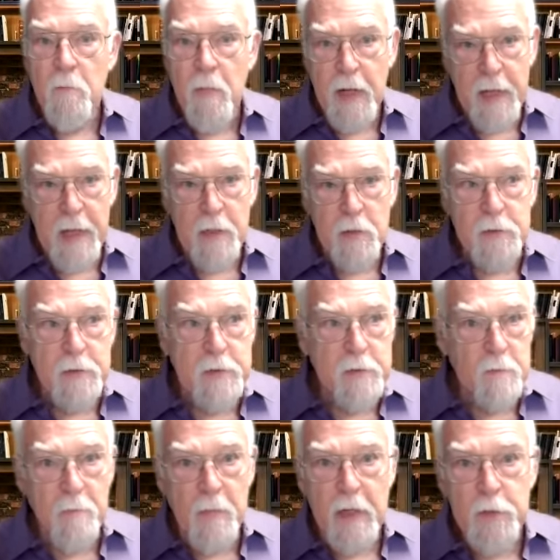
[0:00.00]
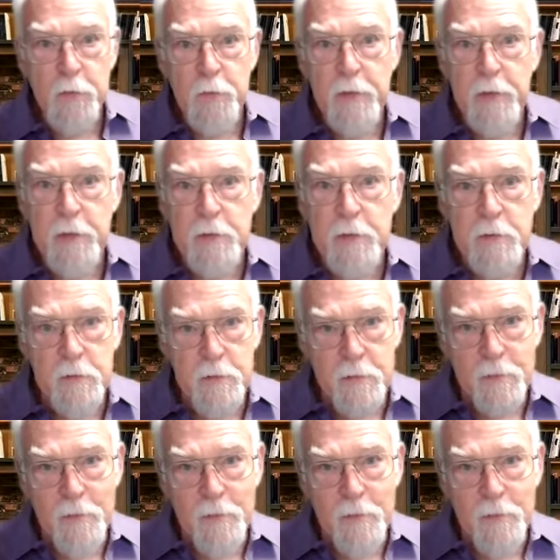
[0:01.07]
my house my trees